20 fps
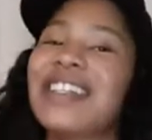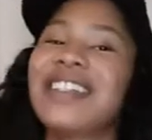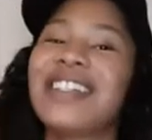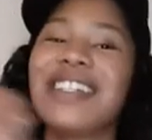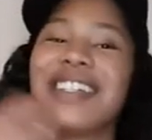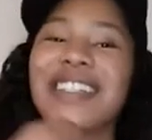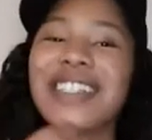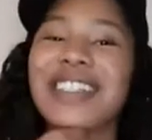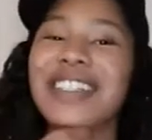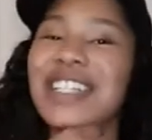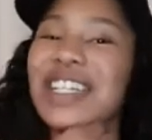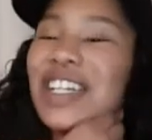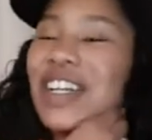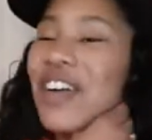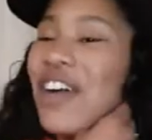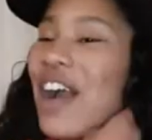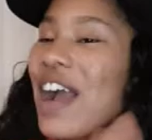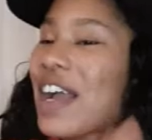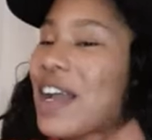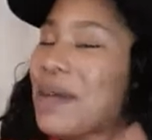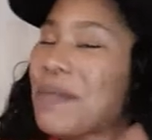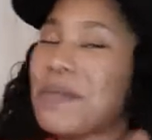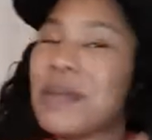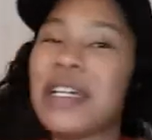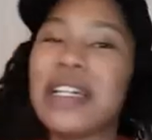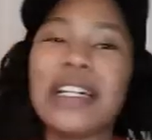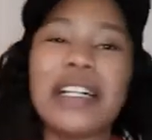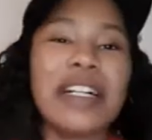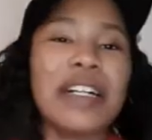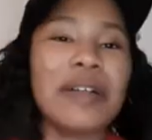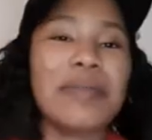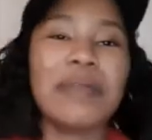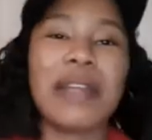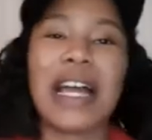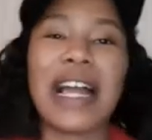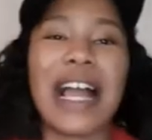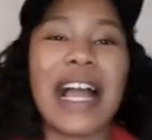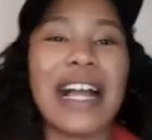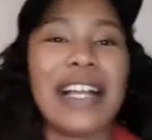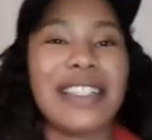This shit cracking me up.
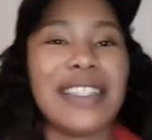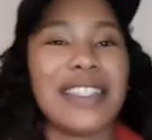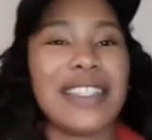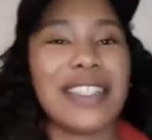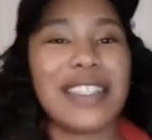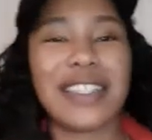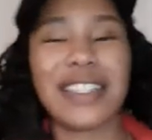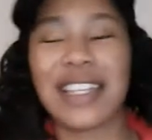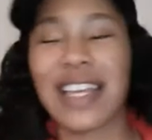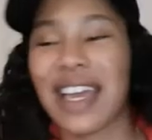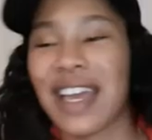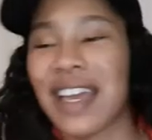Like, I just...